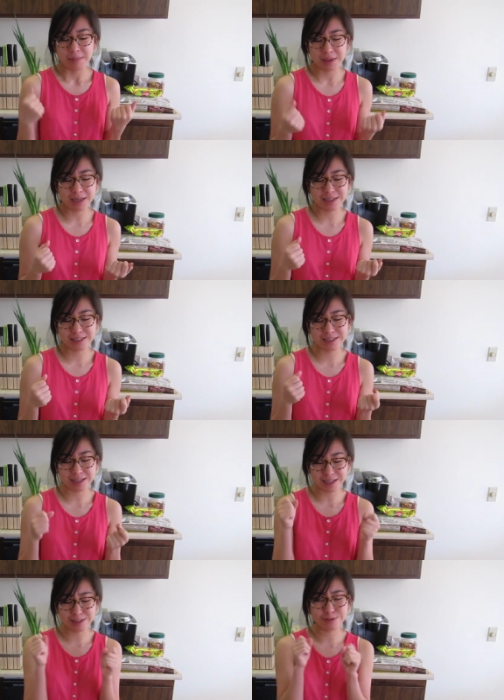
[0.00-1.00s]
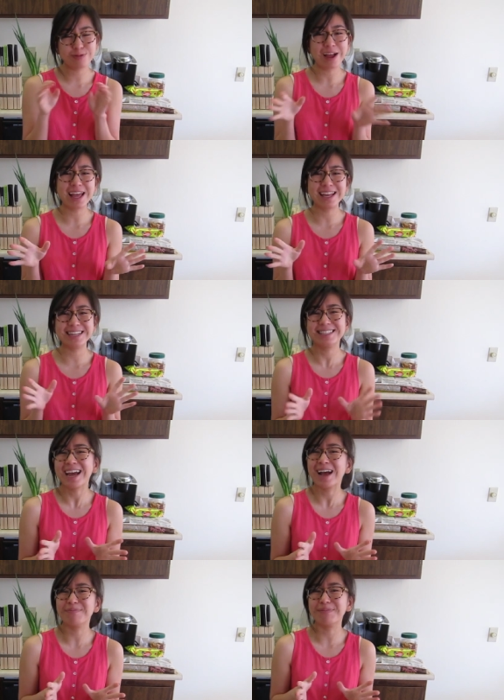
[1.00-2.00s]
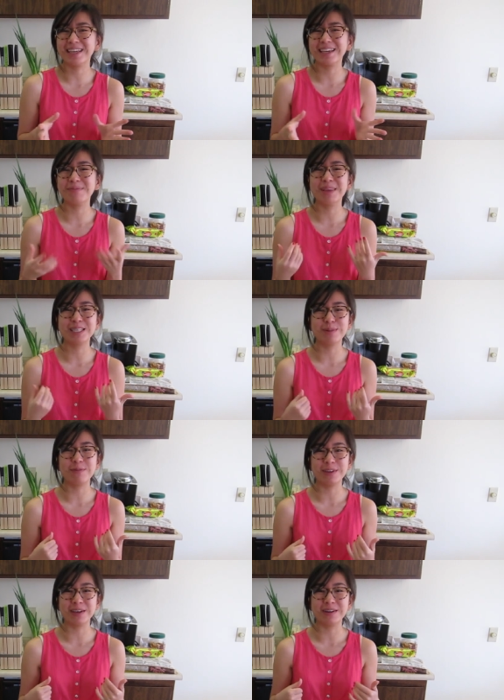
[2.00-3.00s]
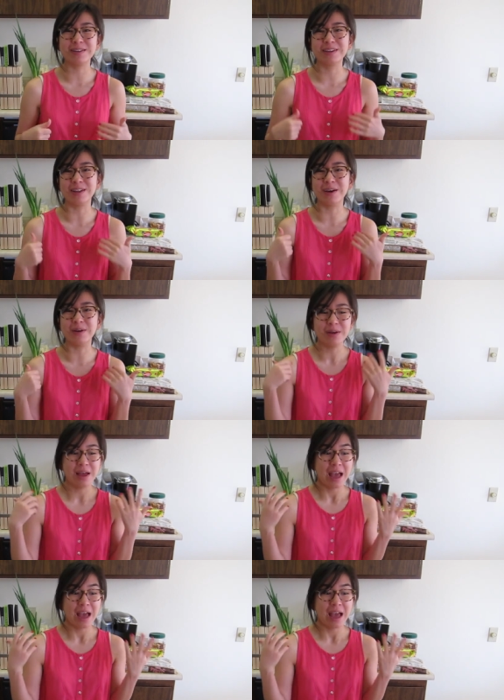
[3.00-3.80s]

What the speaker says: because it's red, it's happy, it makes me feel, you know,